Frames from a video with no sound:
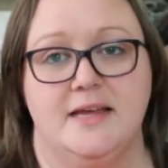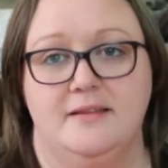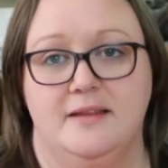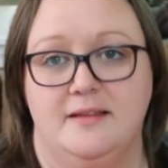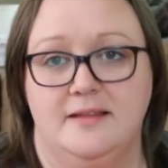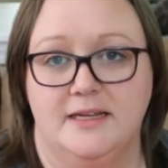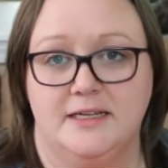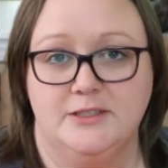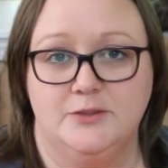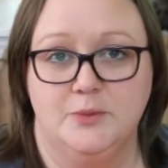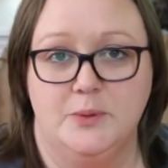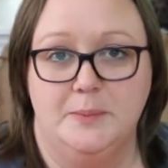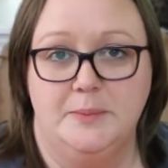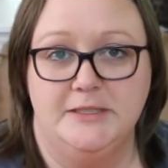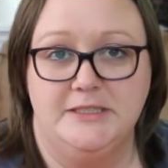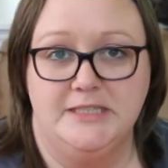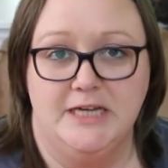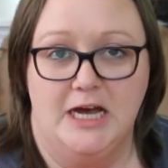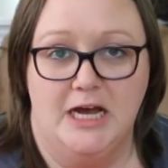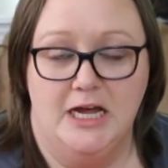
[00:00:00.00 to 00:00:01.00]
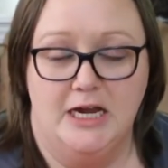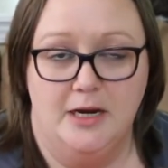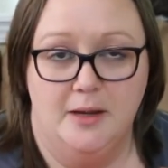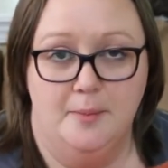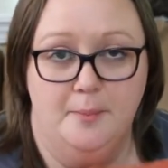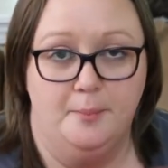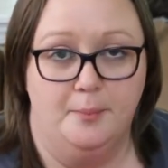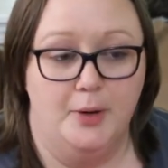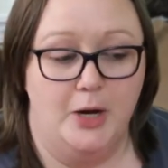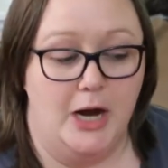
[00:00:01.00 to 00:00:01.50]
And then this will be done
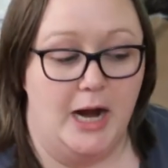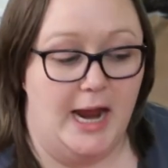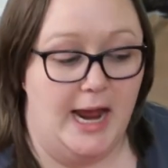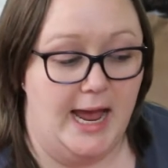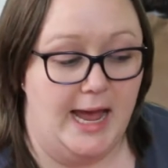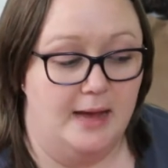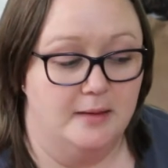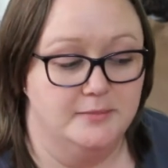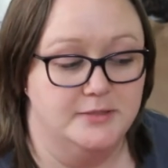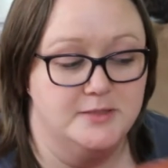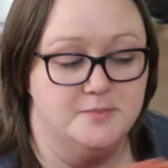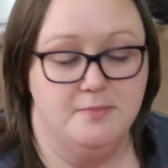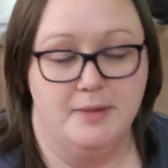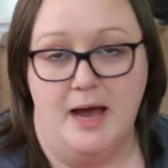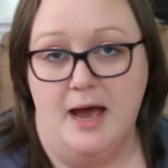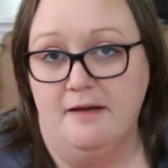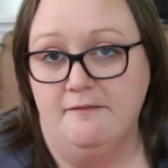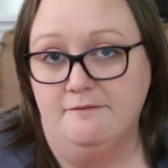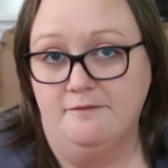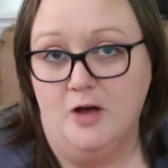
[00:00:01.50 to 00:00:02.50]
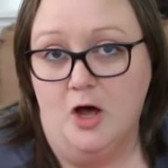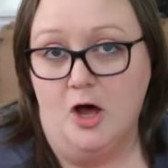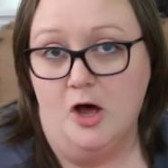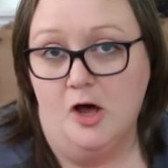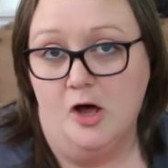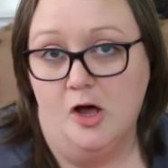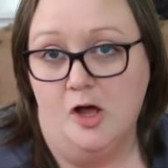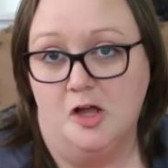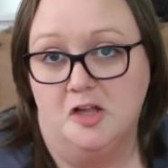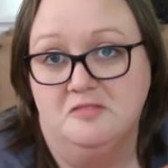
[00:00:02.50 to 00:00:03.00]
perhaps by
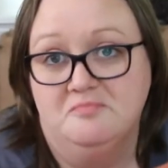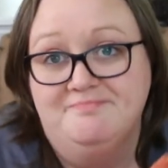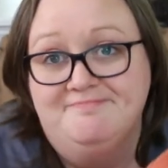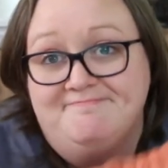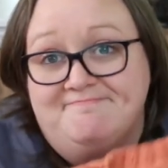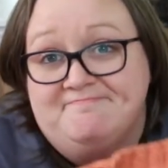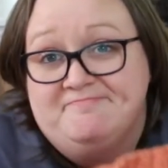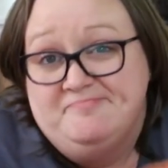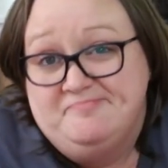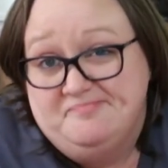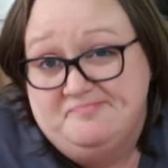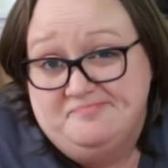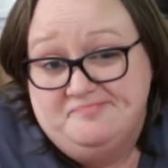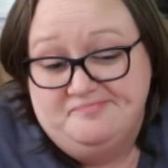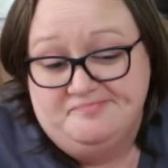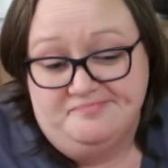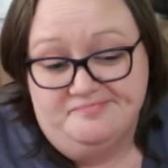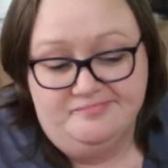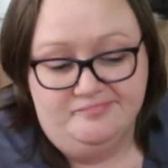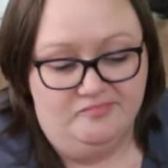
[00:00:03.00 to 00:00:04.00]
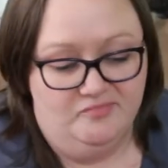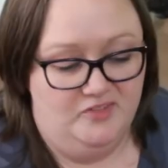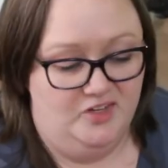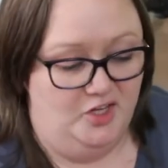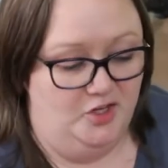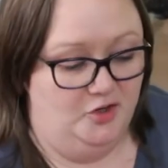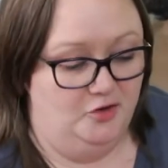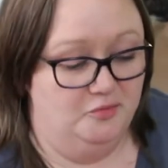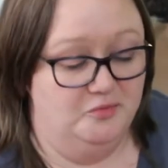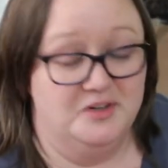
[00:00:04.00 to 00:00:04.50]
fall.
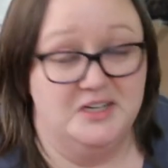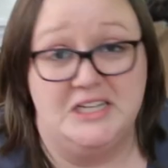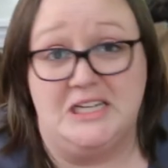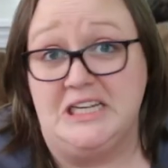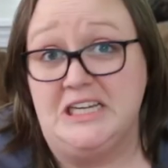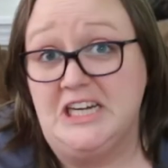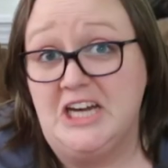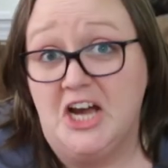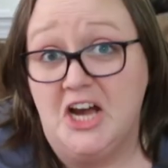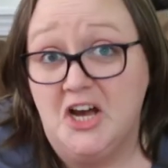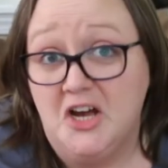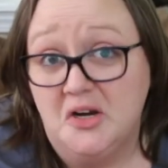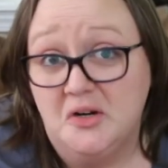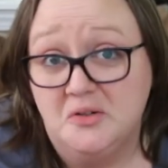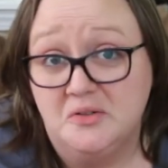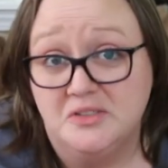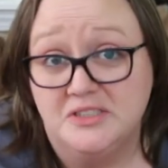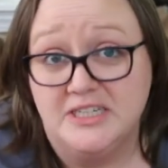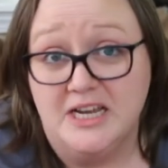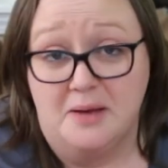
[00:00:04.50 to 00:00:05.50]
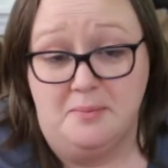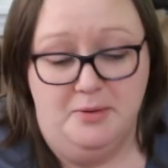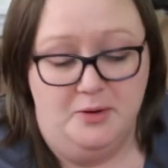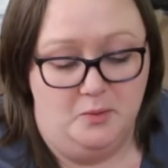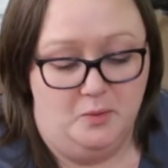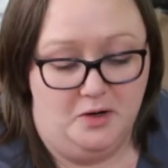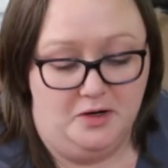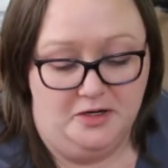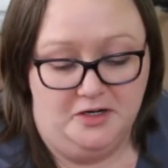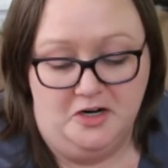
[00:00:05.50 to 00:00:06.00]
Who really knows? I've
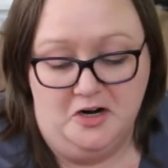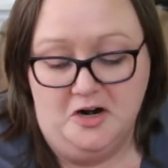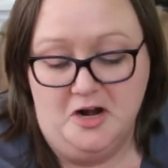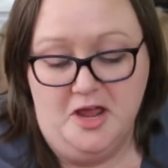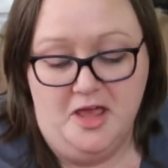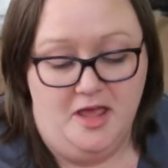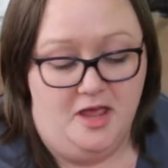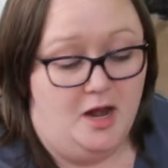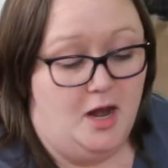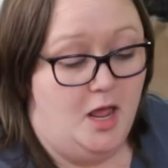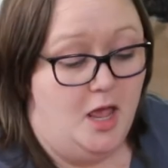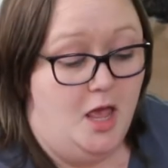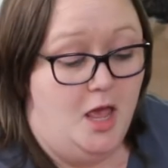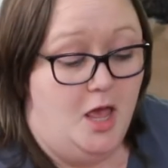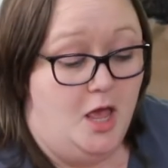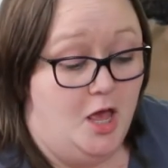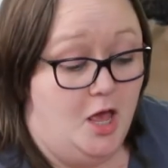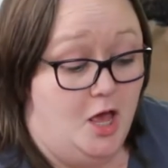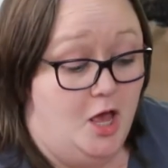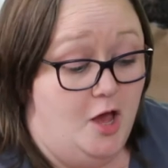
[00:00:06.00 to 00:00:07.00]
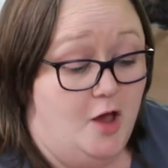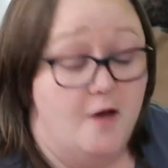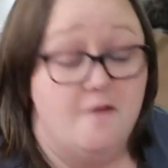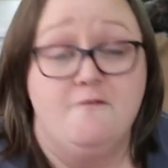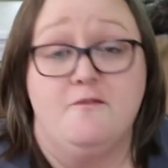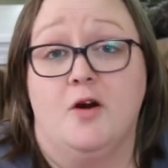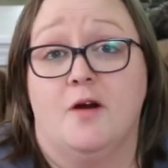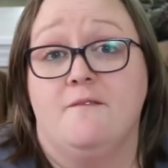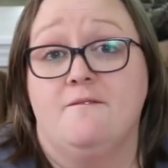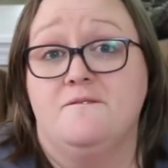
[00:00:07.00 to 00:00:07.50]
been working on it
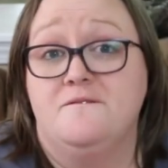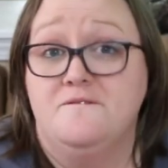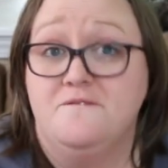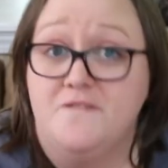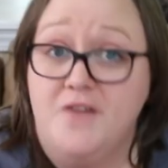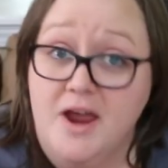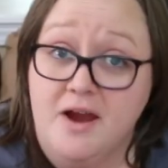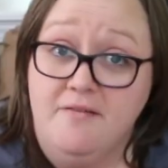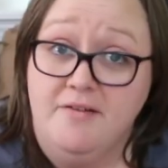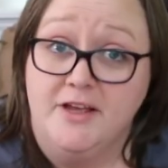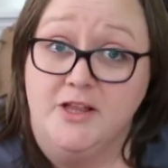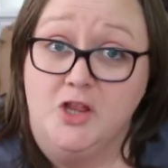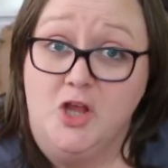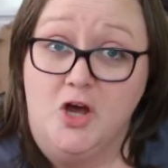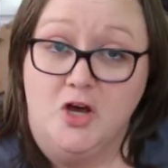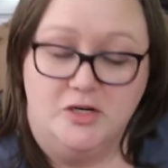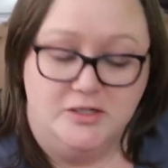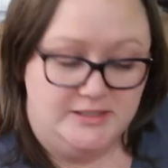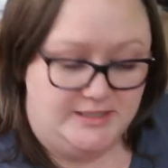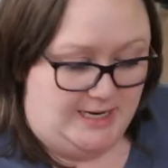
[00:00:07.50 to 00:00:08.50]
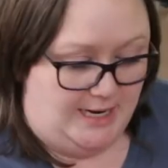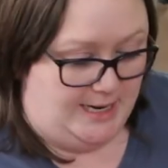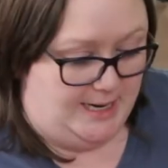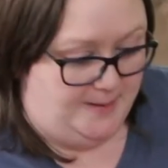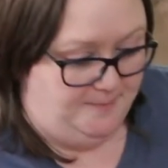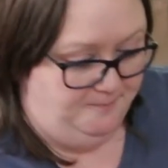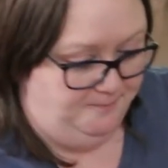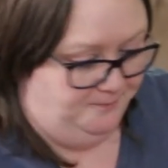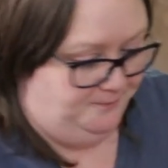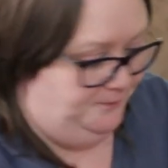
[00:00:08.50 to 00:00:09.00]
for a very long
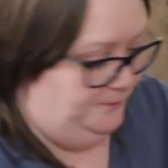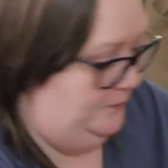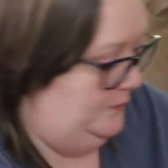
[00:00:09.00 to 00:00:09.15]
time.